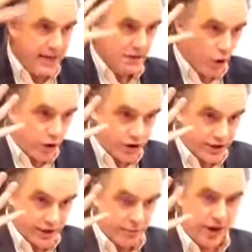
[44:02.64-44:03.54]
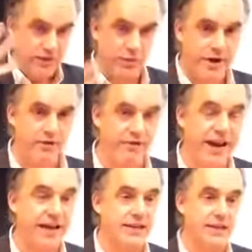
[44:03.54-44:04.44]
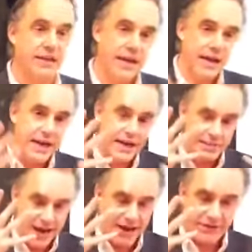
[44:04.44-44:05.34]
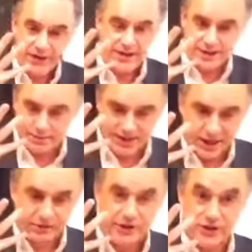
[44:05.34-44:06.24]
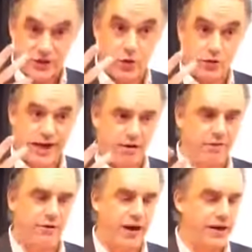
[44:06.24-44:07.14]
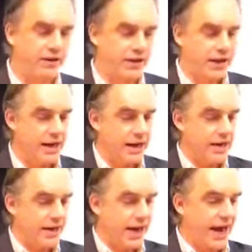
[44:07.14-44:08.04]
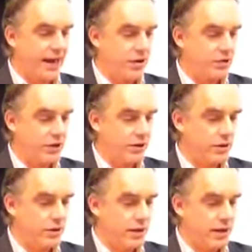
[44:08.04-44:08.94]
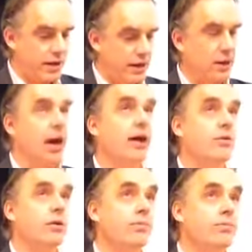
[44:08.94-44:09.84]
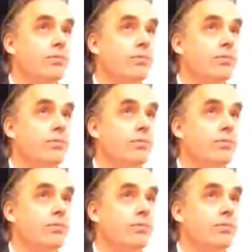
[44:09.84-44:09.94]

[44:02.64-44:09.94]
has horns and a bright red face, and he manifests himself as so terrifying that the coyote, coyote,